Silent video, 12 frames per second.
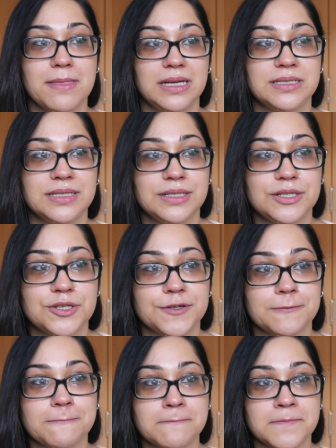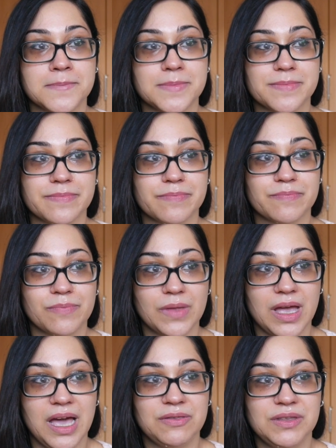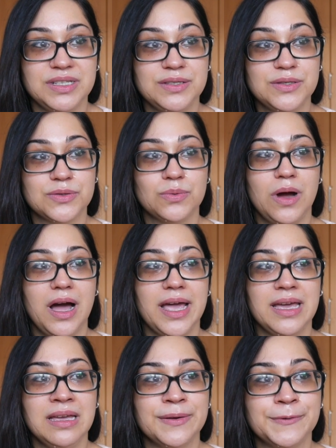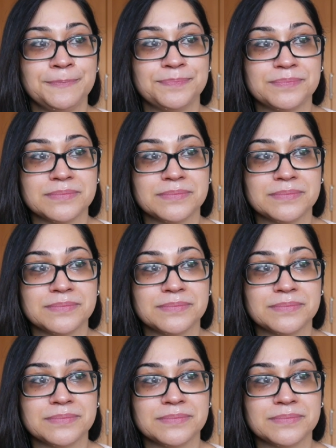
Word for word: message. And this is why